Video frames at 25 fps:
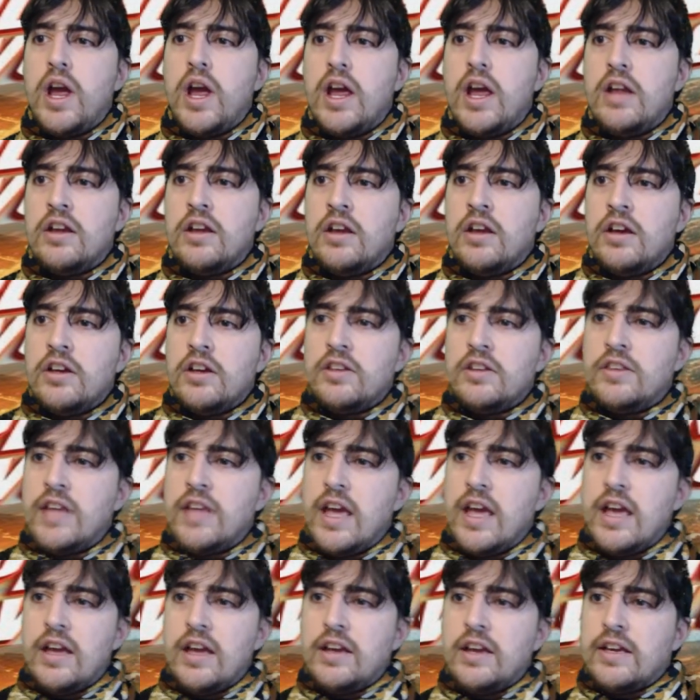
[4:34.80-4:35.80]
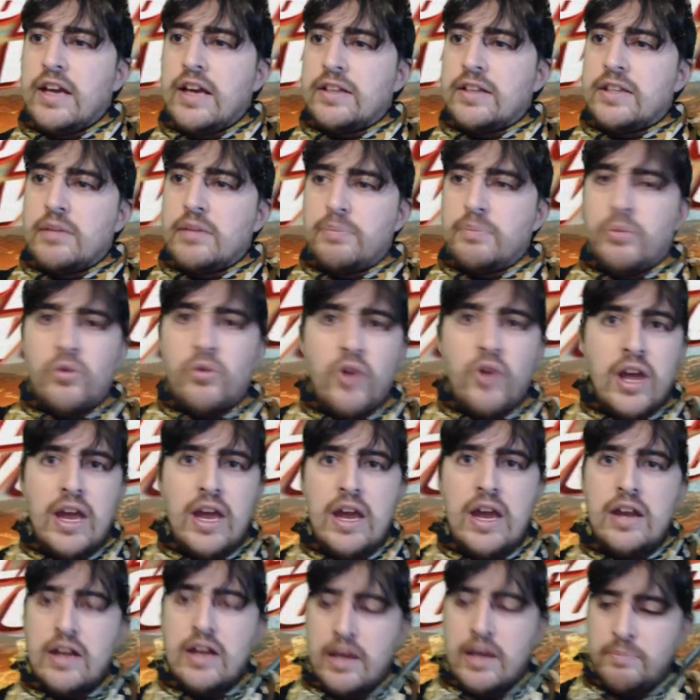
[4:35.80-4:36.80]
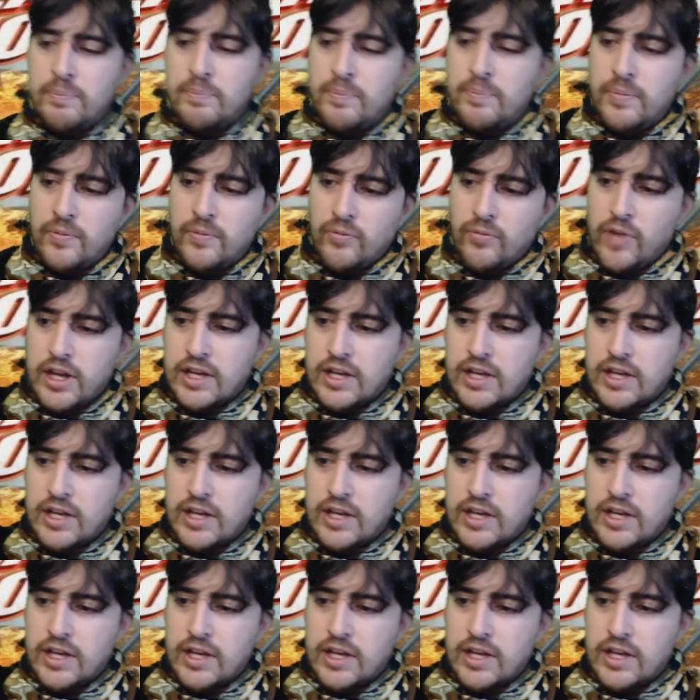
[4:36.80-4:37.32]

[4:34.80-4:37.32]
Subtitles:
when they get the plane and